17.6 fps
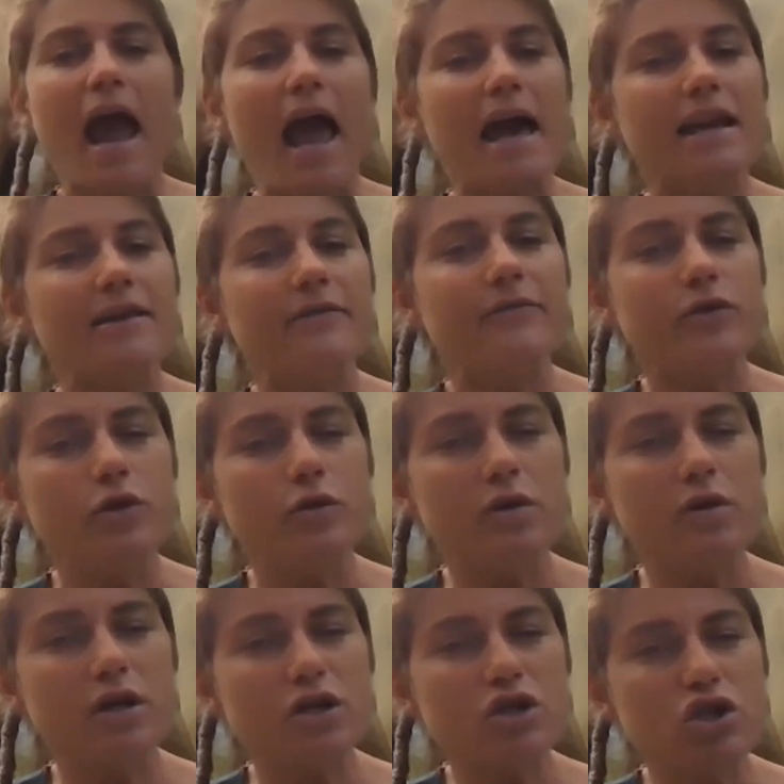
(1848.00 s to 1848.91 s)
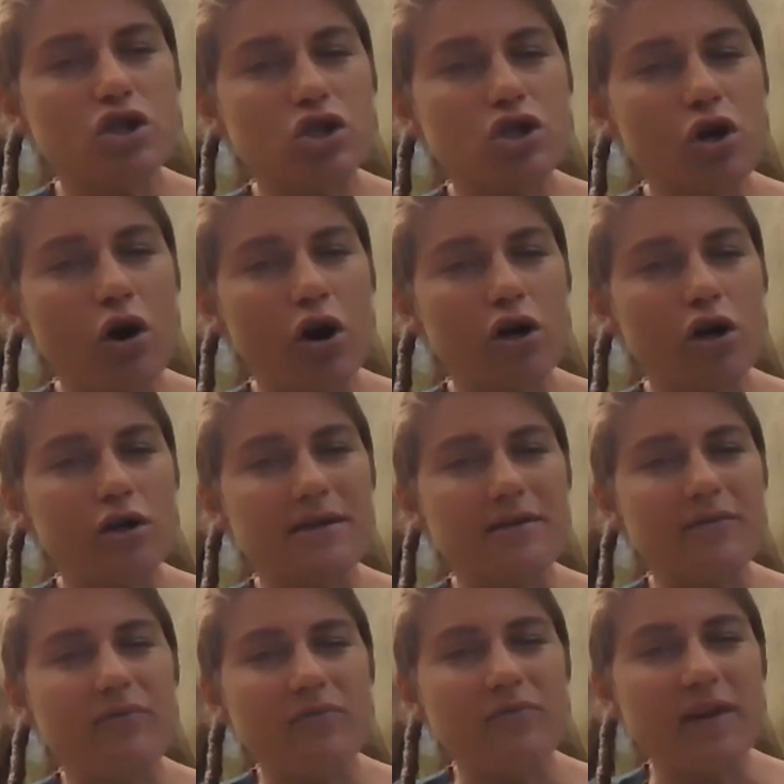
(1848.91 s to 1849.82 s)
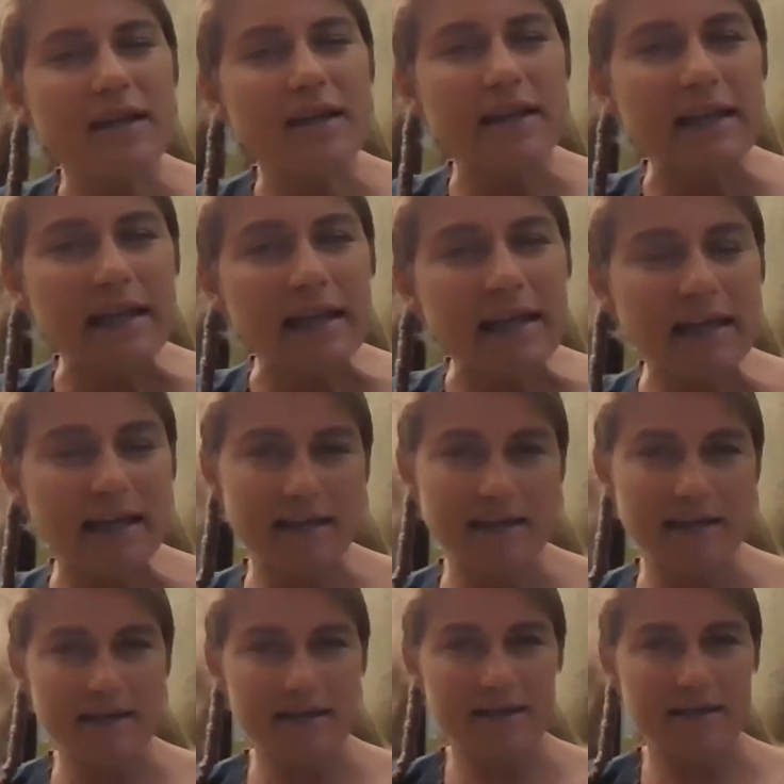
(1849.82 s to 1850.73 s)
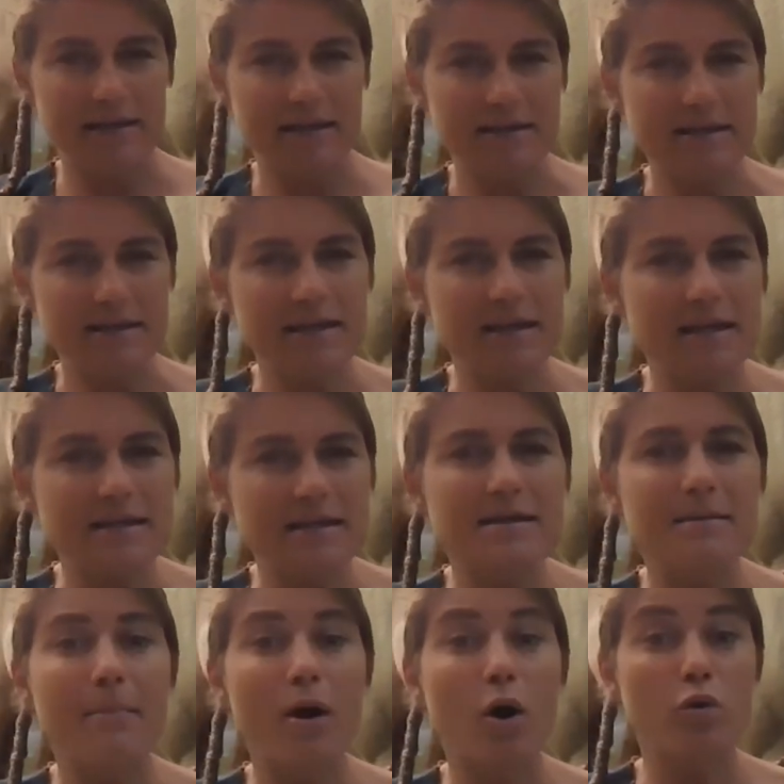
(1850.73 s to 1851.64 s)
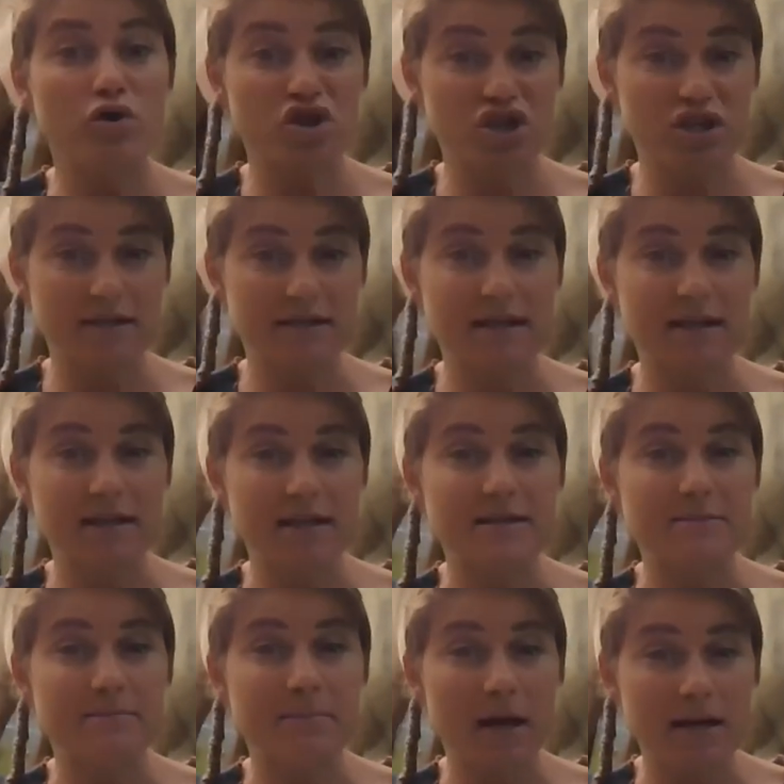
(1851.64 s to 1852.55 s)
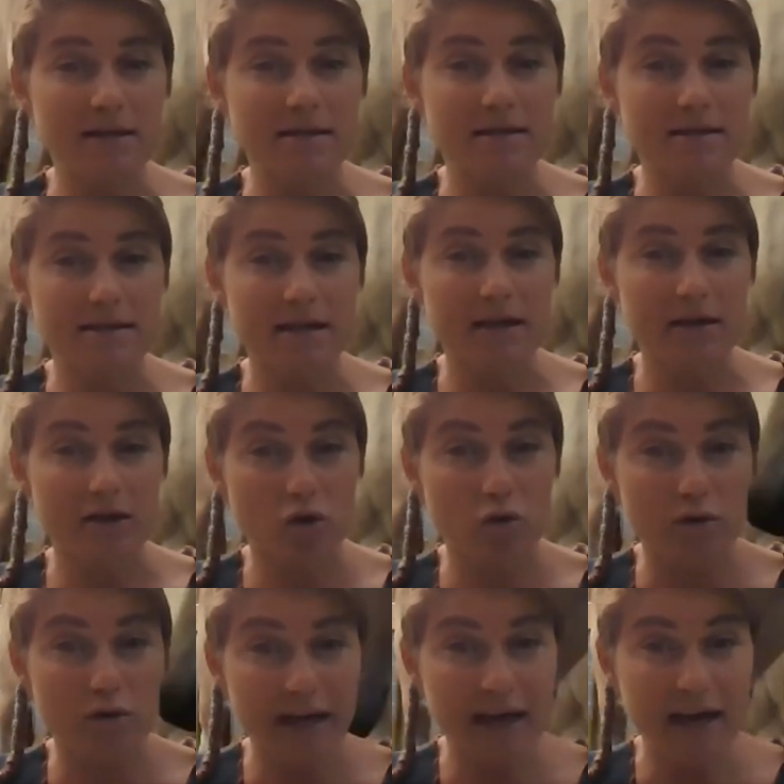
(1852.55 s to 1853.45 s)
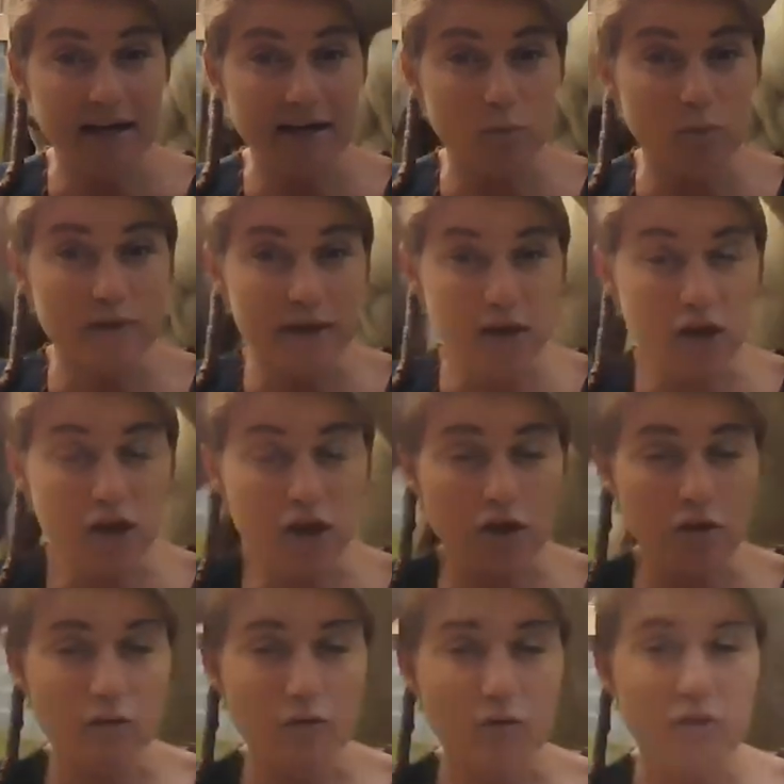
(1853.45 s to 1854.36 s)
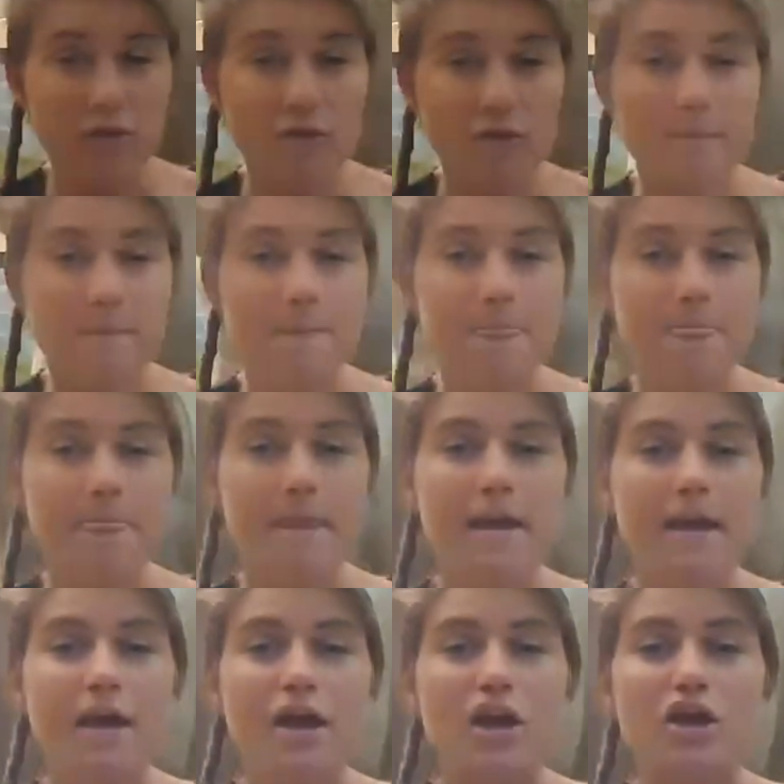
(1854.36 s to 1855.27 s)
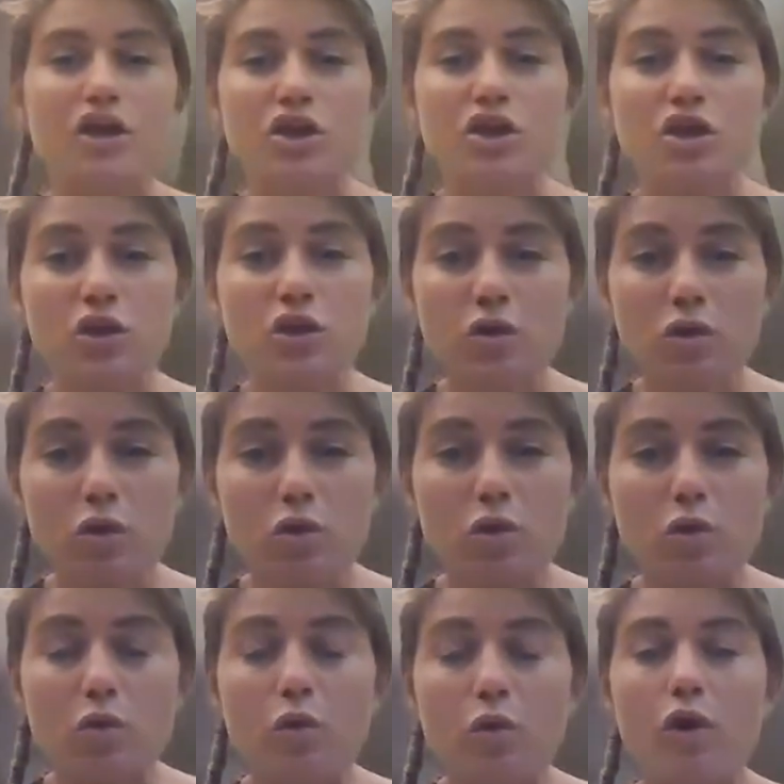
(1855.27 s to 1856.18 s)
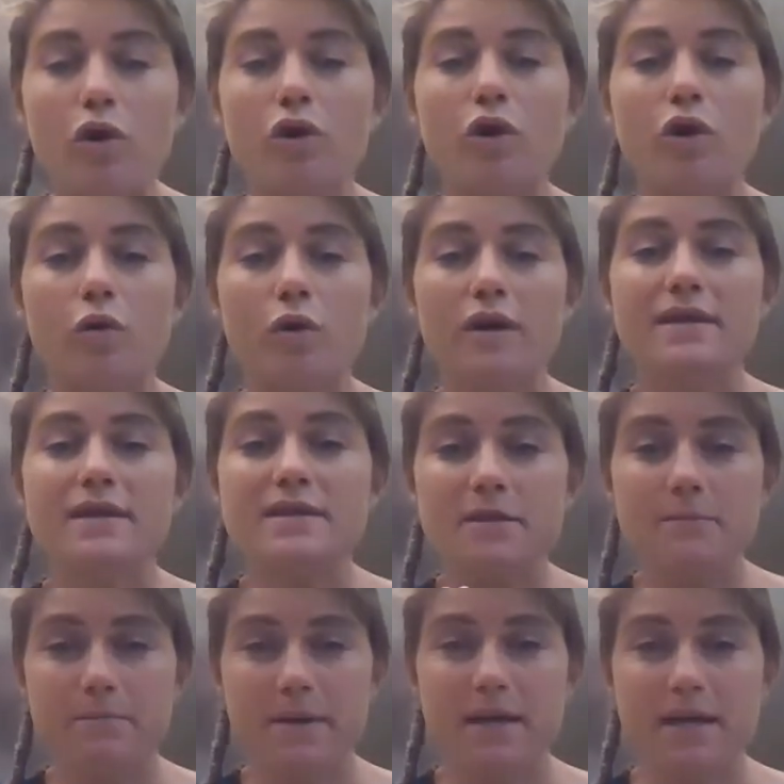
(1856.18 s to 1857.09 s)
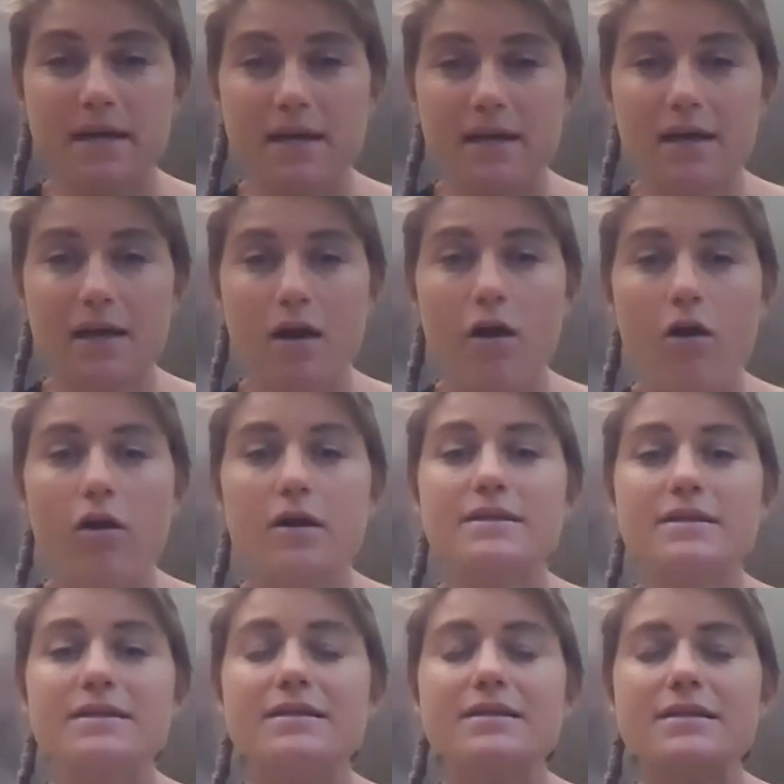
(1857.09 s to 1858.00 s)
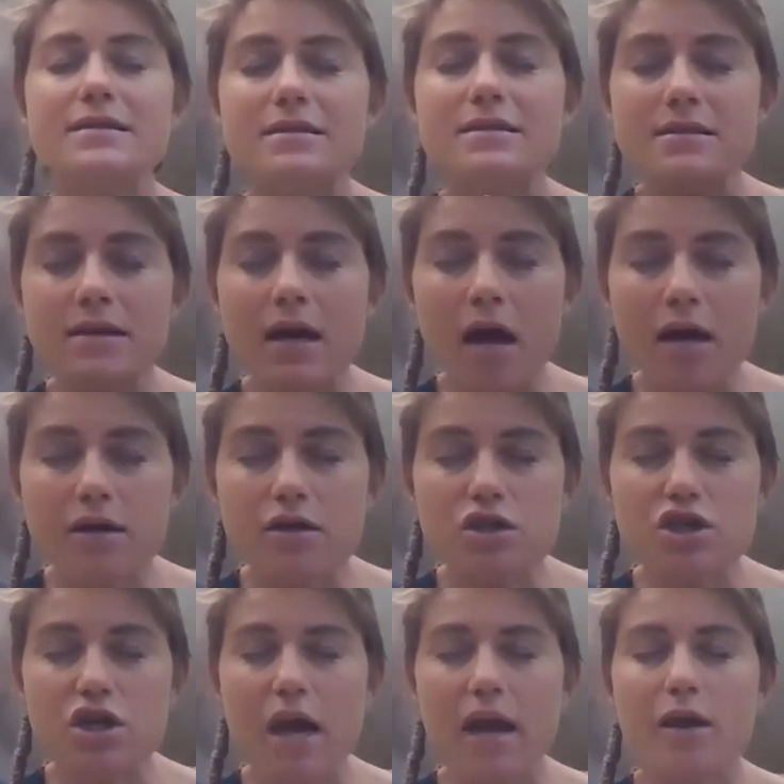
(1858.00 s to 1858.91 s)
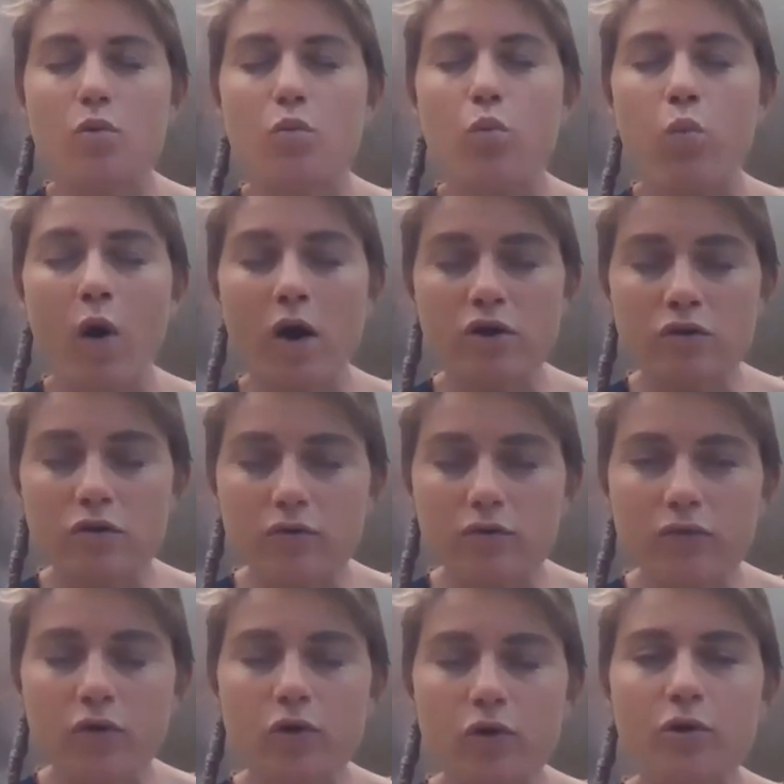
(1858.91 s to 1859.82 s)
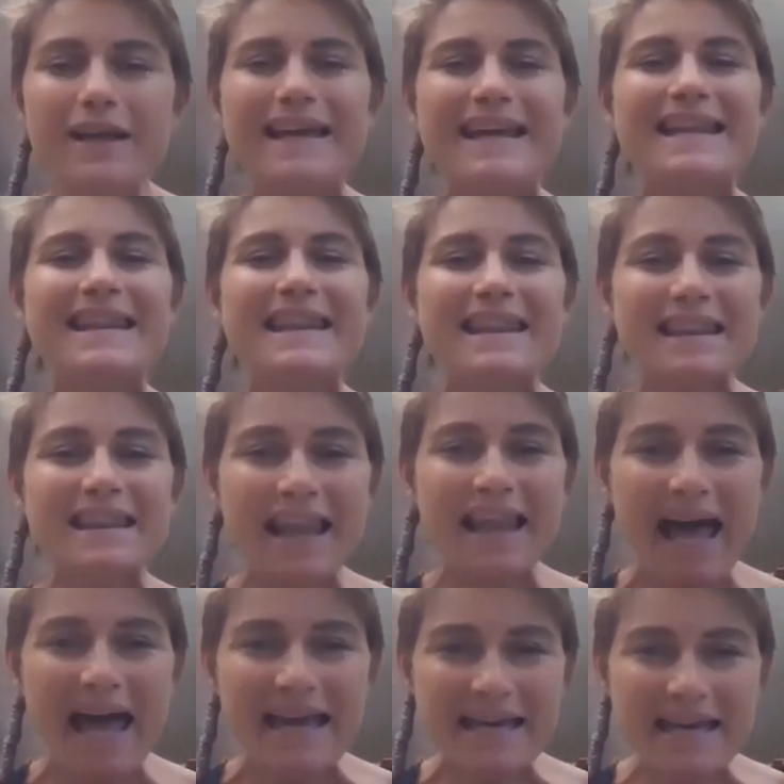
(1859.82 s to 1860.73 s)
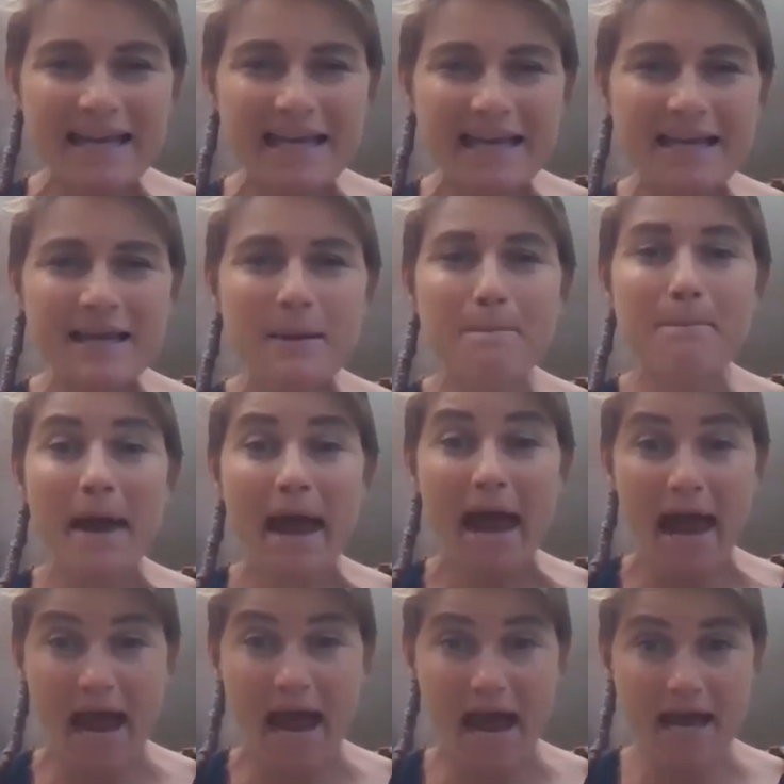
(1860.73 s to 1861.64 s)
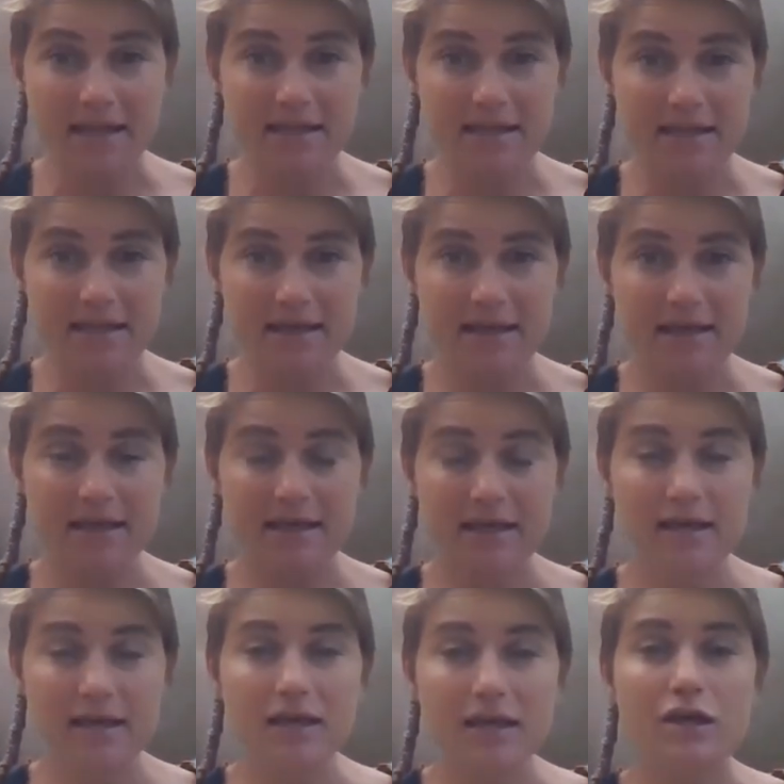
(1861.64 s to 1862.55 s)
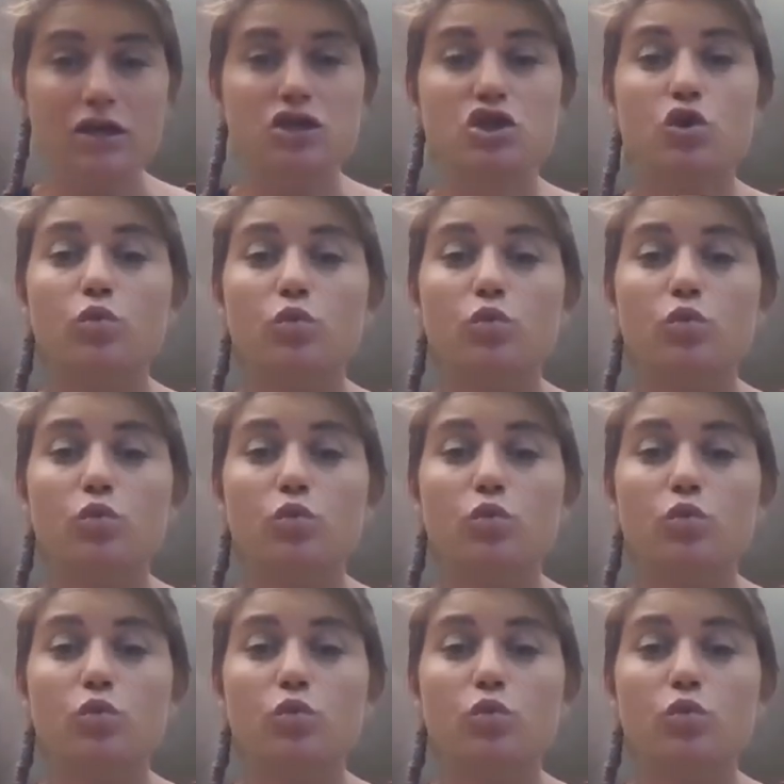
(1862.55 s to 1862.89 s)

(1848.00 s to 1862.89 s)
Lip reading: and if you can start to feel in to these emotions that these buttons create within you, you are going to be on such a wonderful, enlightening path to